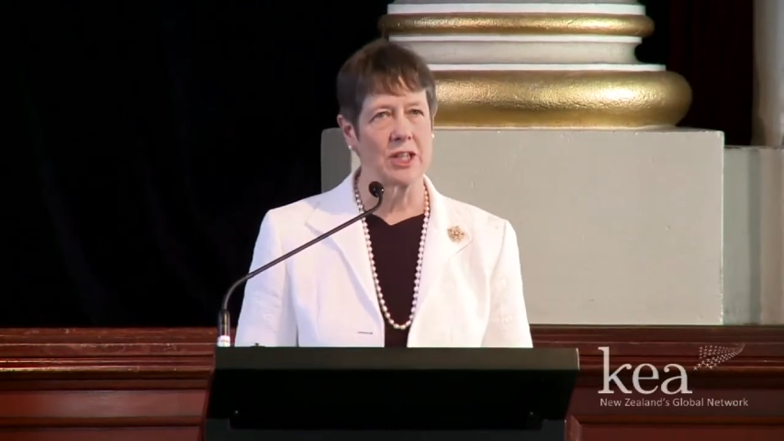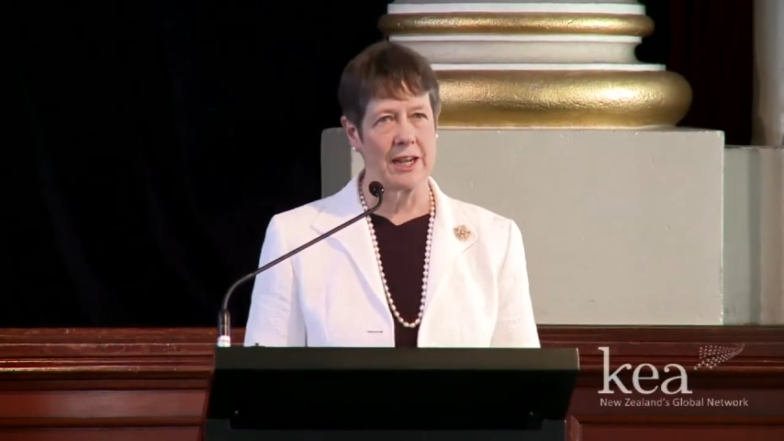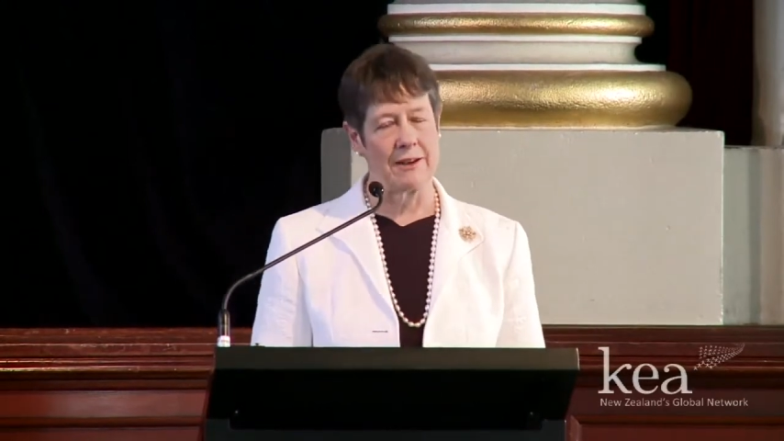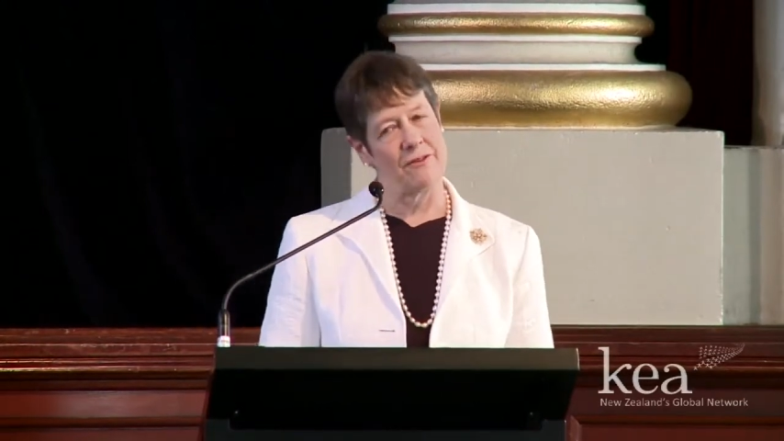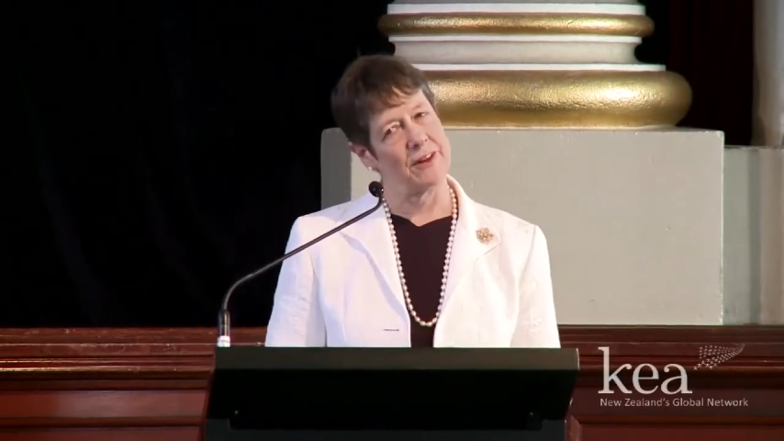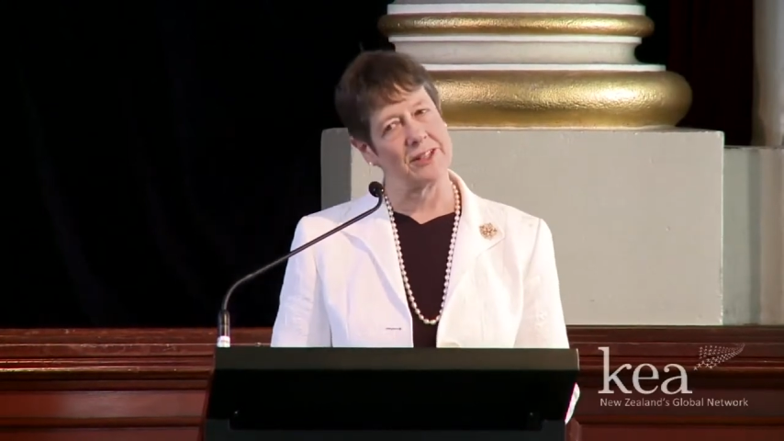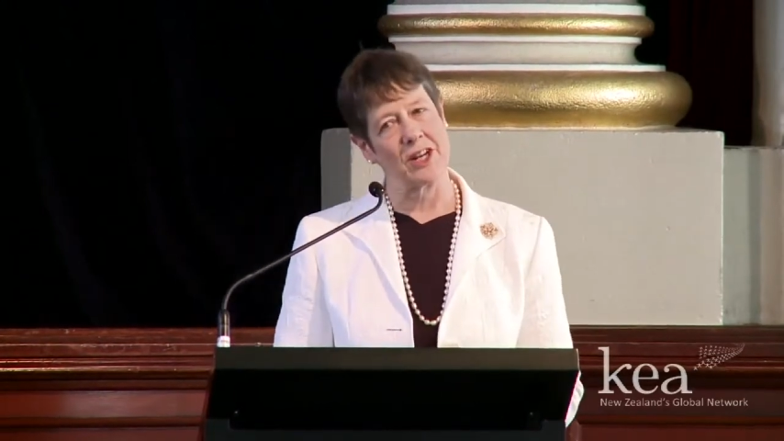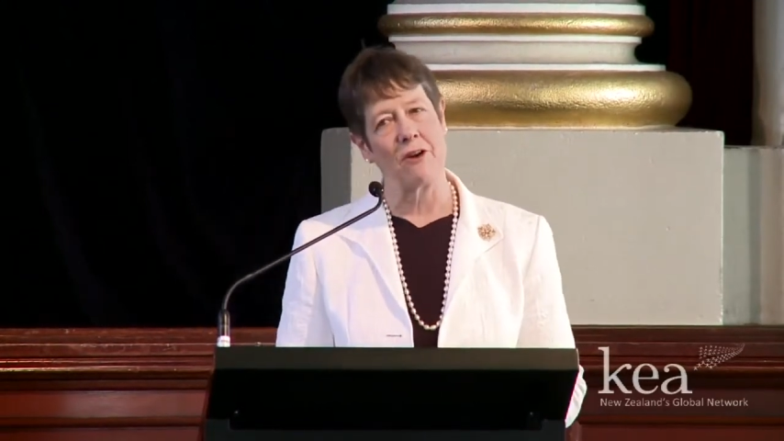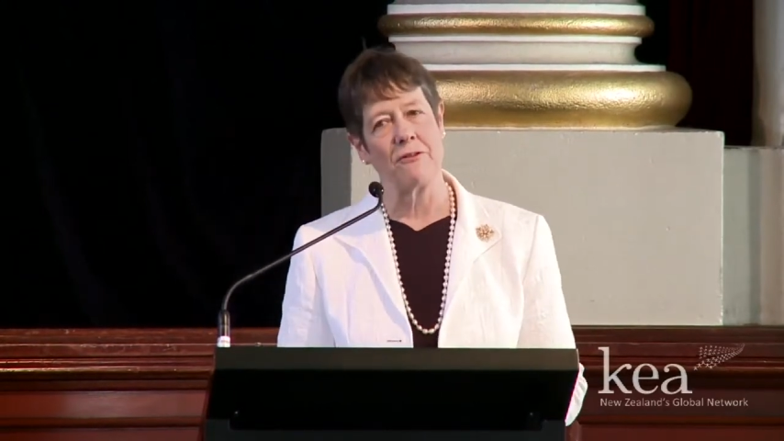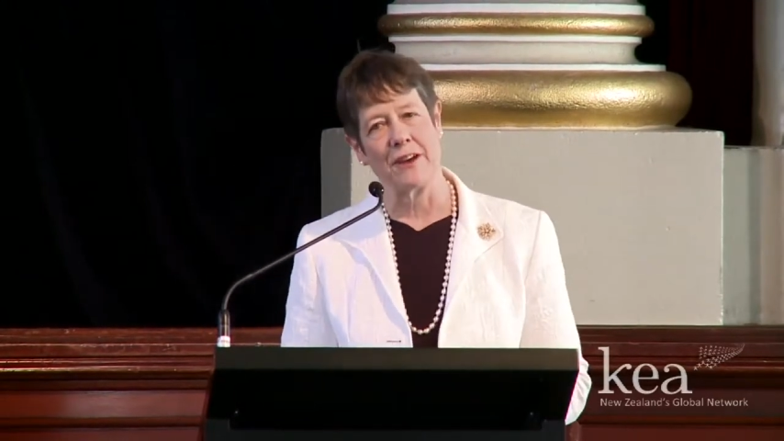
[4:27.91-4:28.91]
in
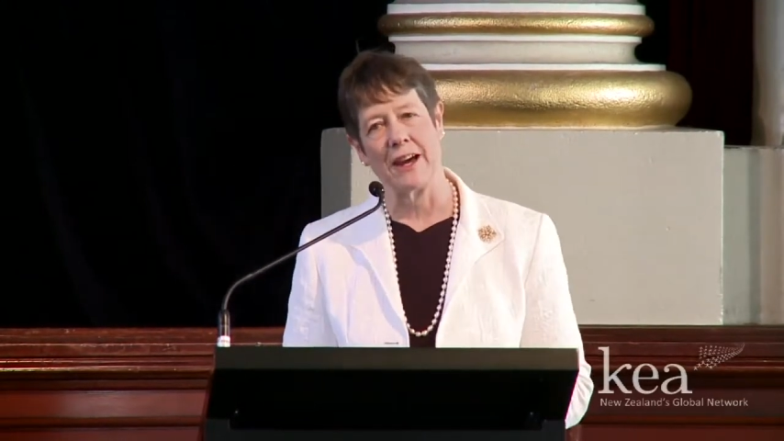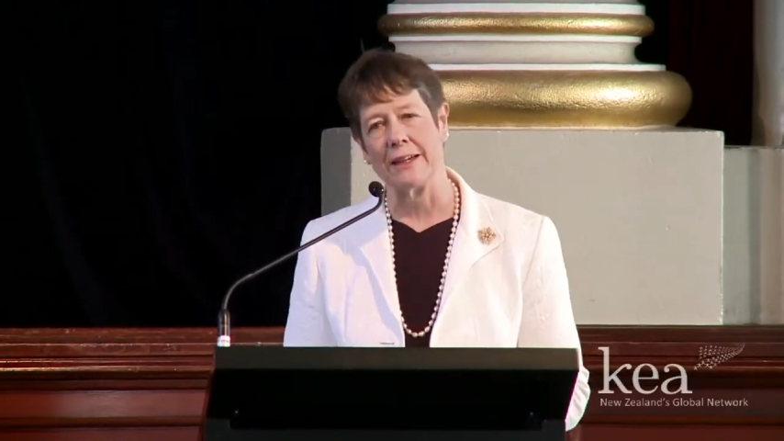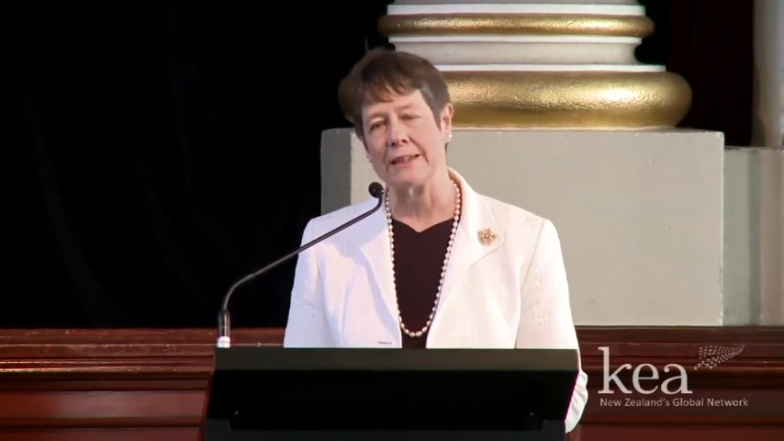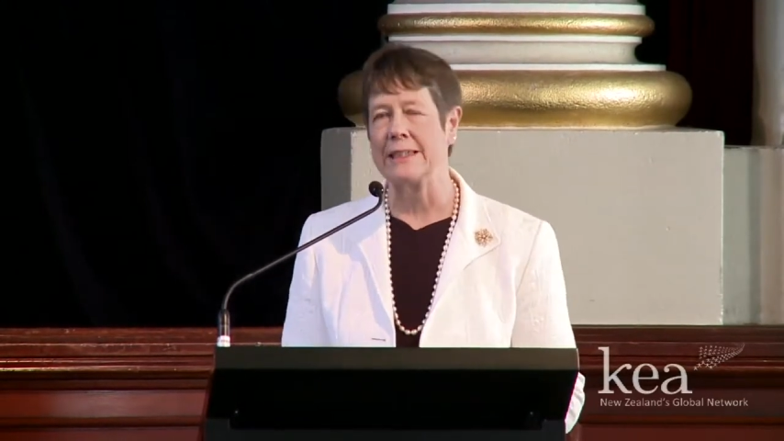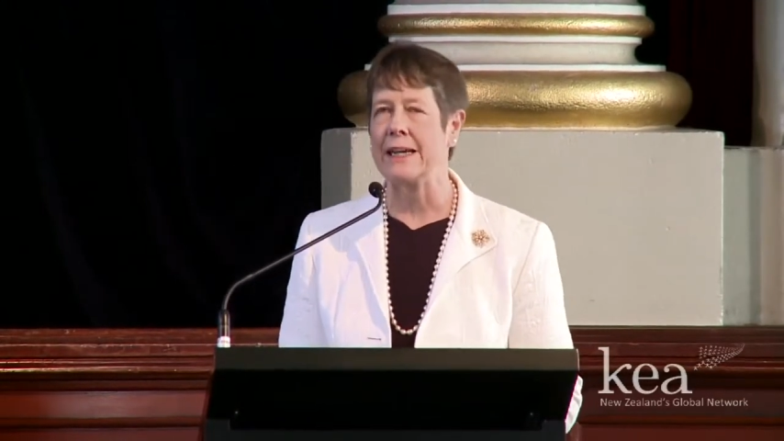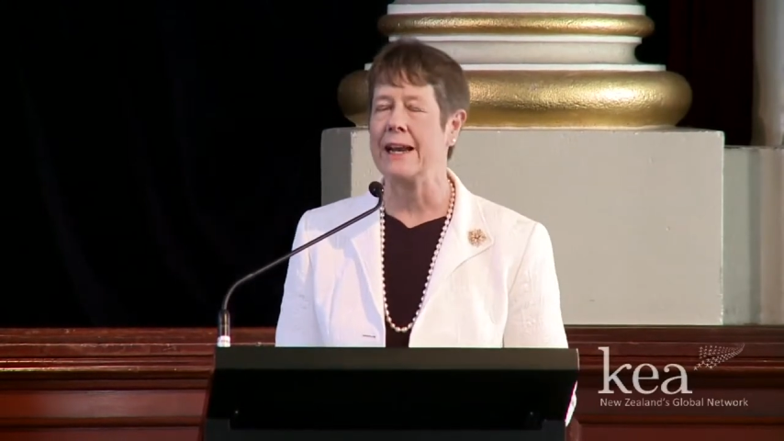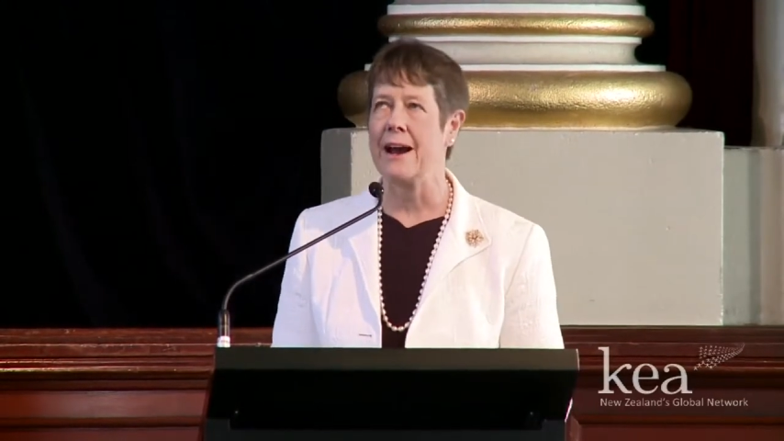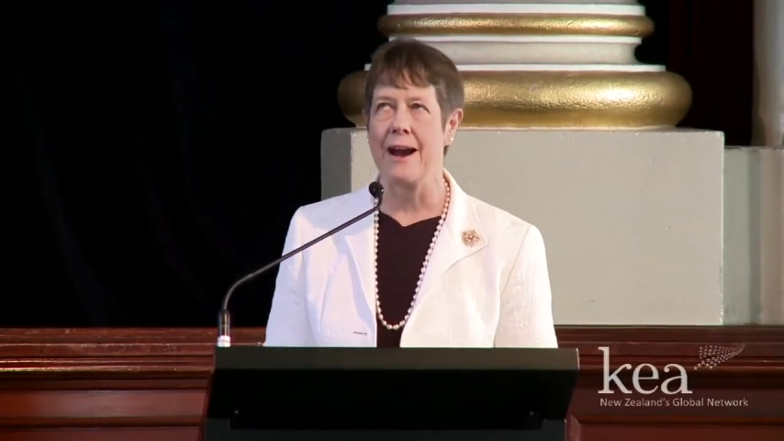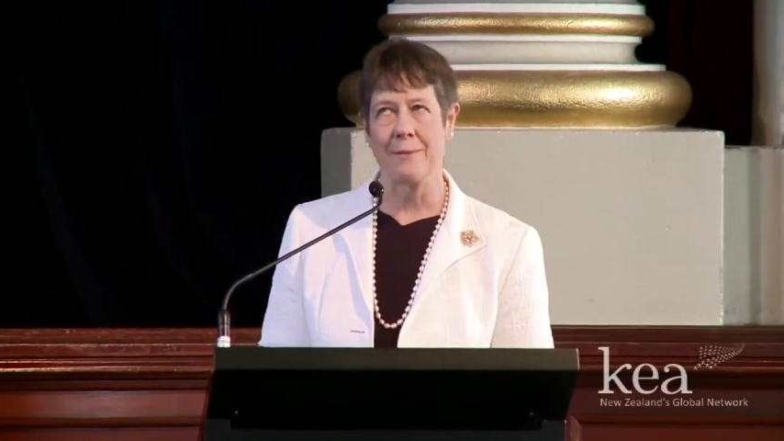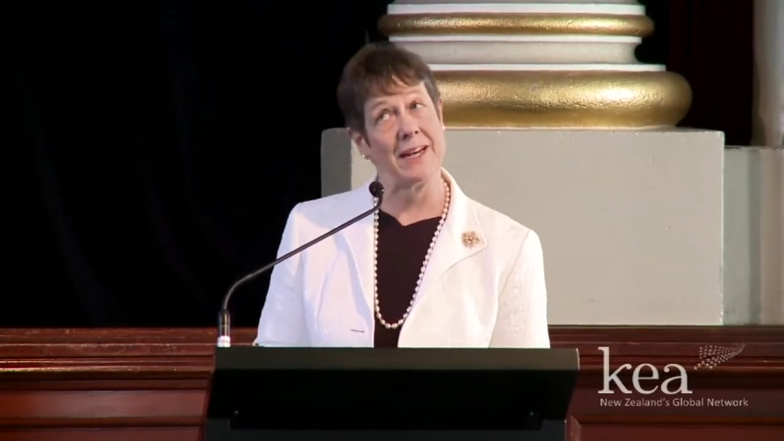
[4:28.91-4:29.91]
Philadelphia and
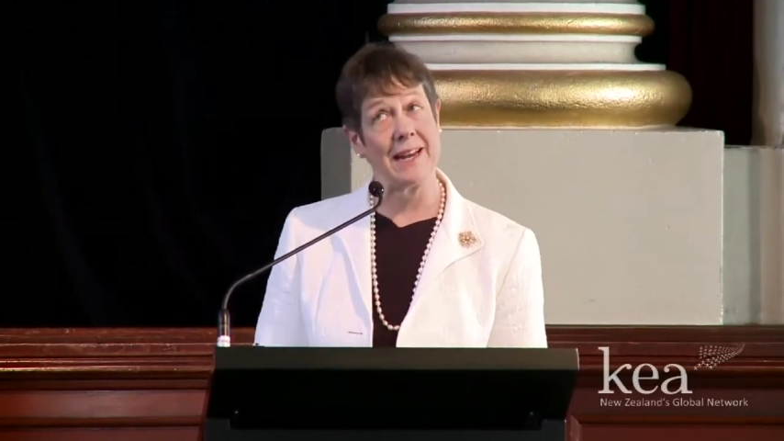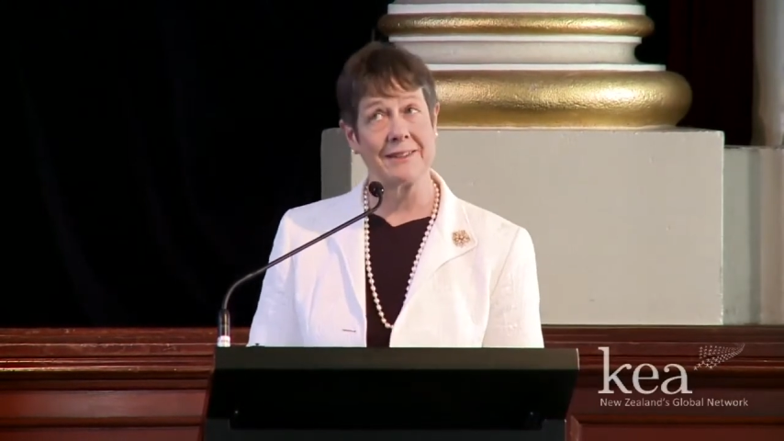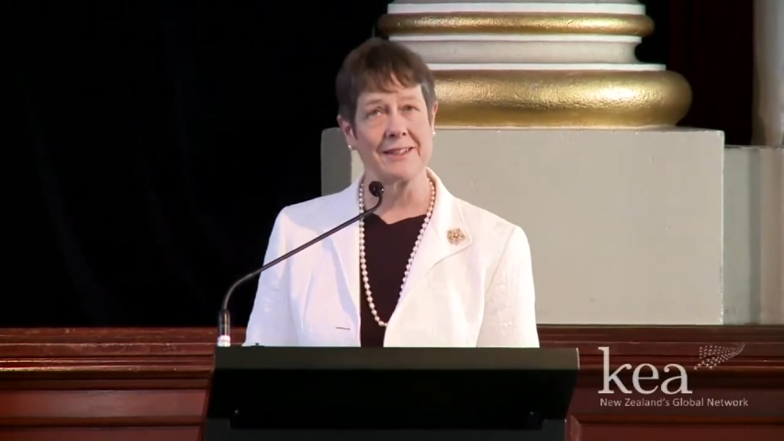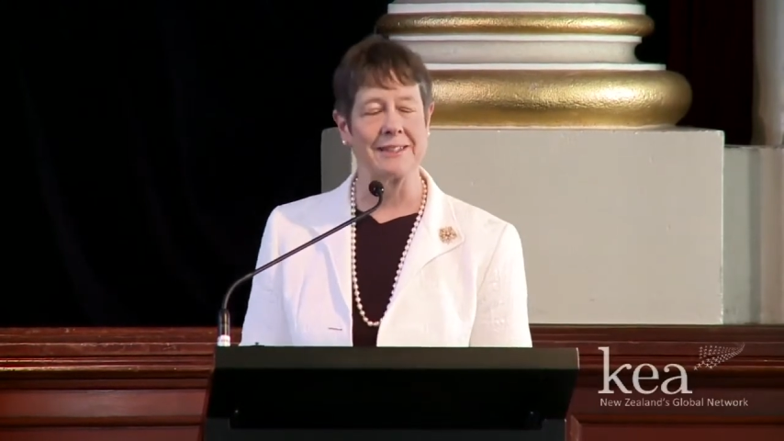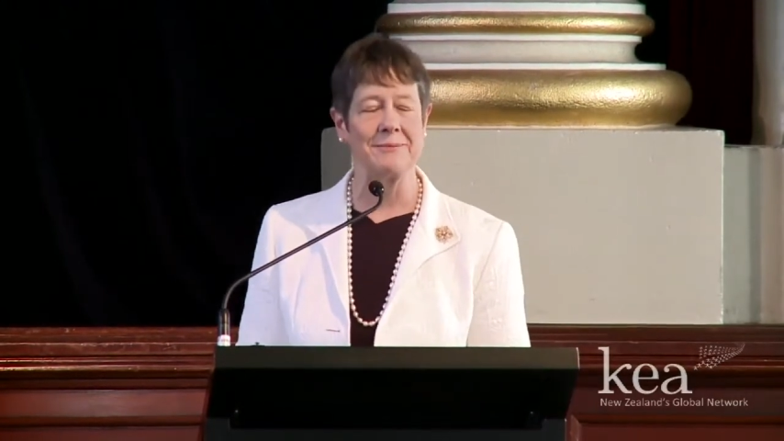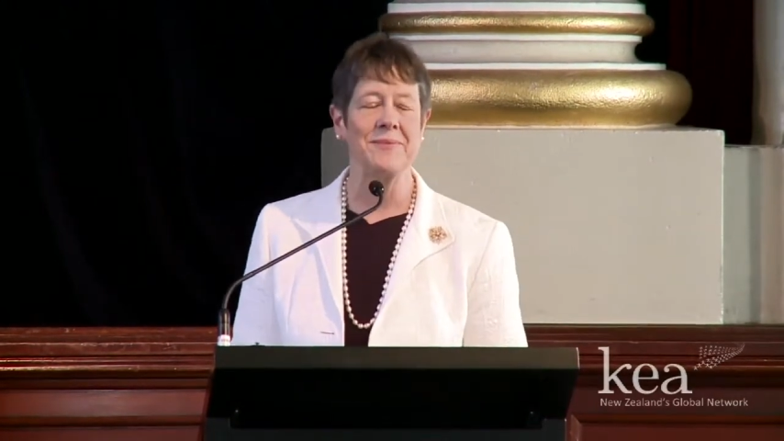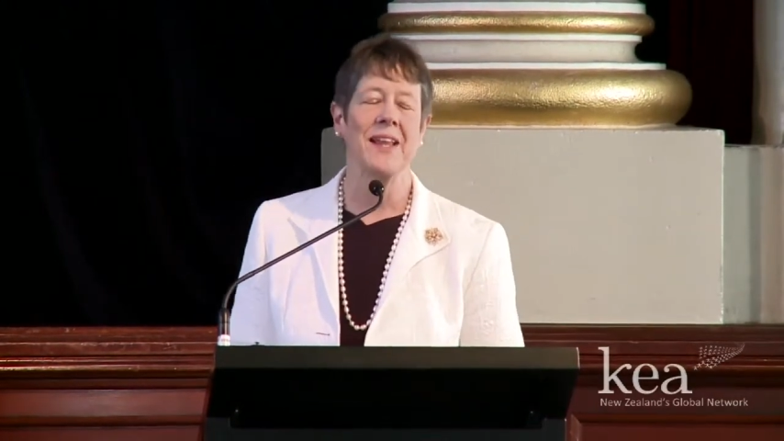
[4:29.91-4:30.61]
I'm in London,